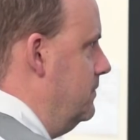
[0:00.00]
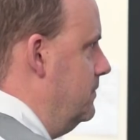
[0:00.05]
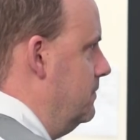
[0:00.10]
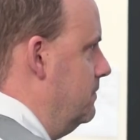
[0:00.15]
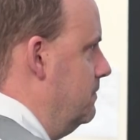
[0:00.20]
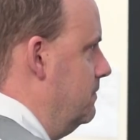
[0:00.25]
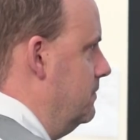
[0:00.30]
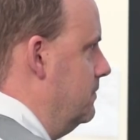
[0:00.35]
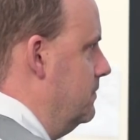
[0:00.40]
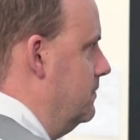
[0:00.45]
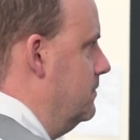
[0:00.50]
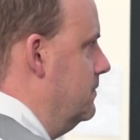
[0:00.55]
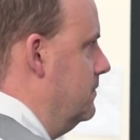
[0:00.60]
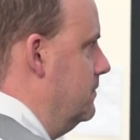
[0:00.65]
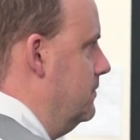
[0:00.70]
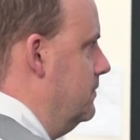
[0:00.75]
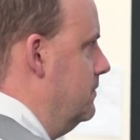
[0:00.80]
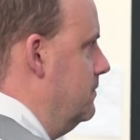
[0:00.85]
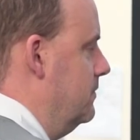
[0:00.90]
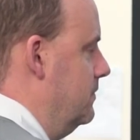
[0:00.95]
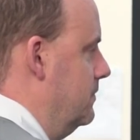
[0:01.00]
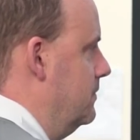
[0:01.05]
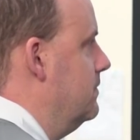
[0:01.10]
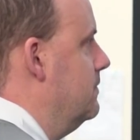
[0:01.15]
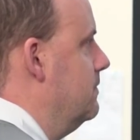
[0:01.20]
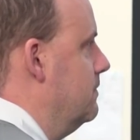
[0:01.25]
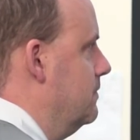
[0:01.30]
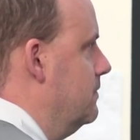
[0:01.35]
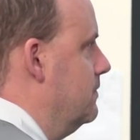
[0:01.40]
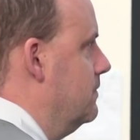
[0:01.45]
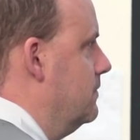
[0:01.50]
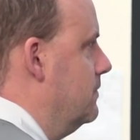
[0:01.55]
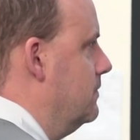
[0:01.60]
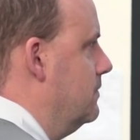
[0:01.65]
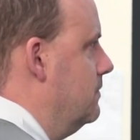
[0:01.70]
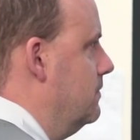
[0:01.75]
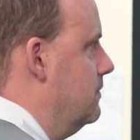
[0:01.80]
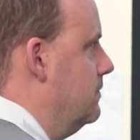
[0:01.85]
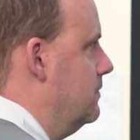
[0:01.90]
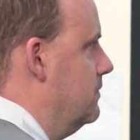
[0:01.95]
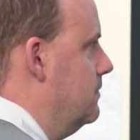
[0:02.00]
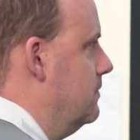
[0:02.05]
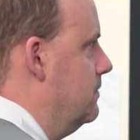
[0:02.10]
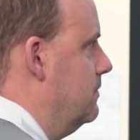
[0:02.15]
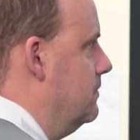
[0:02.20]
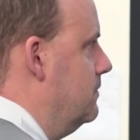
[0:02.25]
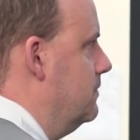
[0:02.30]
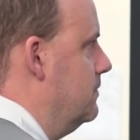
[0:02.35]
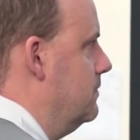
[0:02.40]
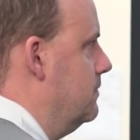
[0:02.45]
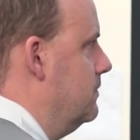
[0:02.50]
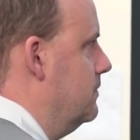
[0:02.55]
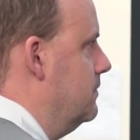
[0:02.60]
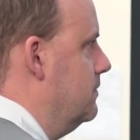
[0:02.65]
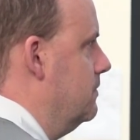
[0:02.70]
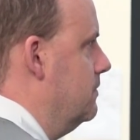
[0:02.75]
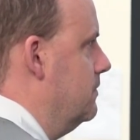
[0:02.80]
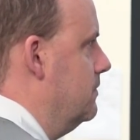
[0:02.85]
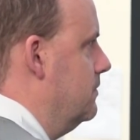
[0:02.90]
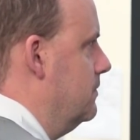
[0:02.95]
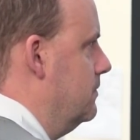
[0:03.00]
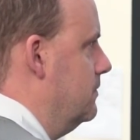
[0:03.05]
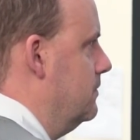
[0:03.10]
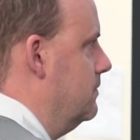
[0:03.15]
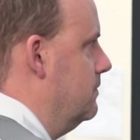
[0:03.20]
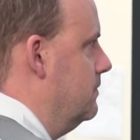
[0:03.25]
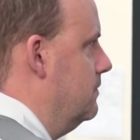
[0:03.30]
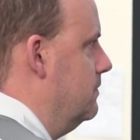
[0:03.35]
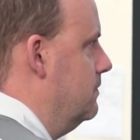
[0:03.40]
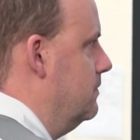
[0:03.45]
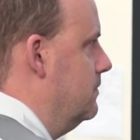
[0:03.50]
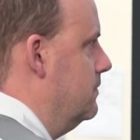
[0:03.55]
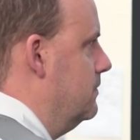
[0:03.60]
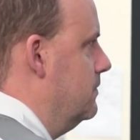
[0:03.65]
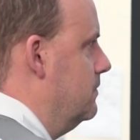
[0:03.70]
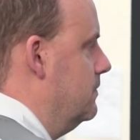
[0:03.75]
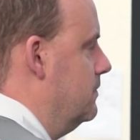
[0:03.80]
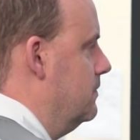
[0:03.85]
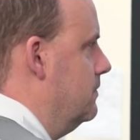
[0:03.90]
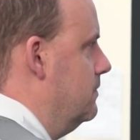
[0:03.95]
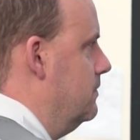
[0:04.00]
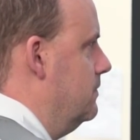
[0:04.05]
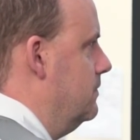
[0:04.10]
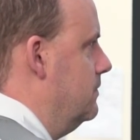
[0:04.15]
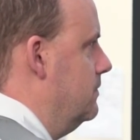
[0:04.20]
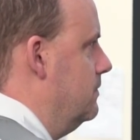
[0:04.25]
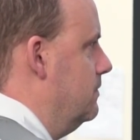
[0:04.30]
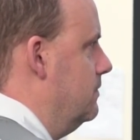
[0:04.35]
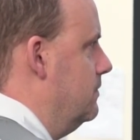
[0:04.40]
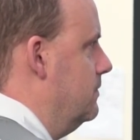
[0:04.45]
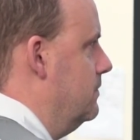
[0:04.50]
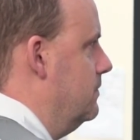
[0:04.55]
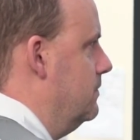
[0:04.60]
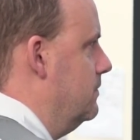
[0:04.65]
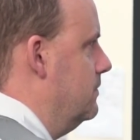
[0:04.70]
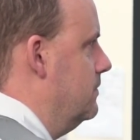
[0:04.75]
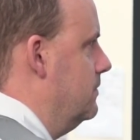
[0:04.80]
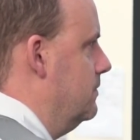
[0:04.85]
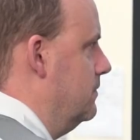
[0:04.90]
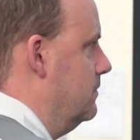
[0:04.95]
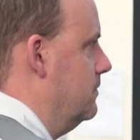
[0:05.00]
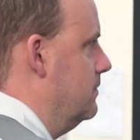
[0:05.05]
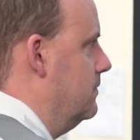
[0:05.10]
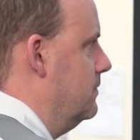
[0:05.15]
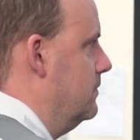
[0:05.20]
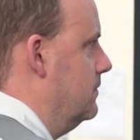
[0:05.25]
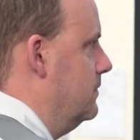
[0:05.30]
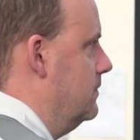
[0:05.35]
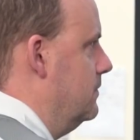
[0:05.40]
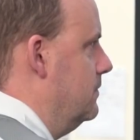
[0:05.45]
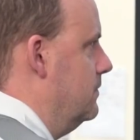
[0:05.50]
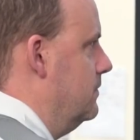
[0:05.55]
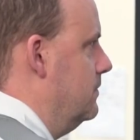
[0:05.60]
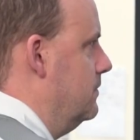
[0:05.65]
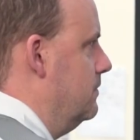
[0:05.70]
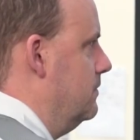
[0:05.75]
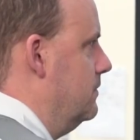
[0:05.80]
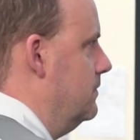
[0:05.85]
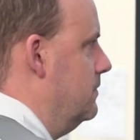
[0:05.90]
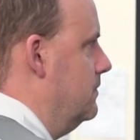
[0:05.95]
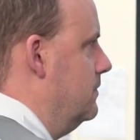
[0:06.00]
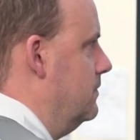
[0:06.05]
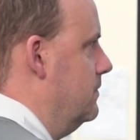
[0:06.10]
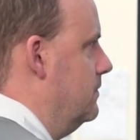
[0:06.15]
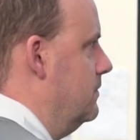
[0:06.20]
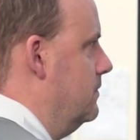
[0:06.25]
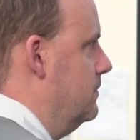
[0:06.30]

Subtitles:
(not speaking)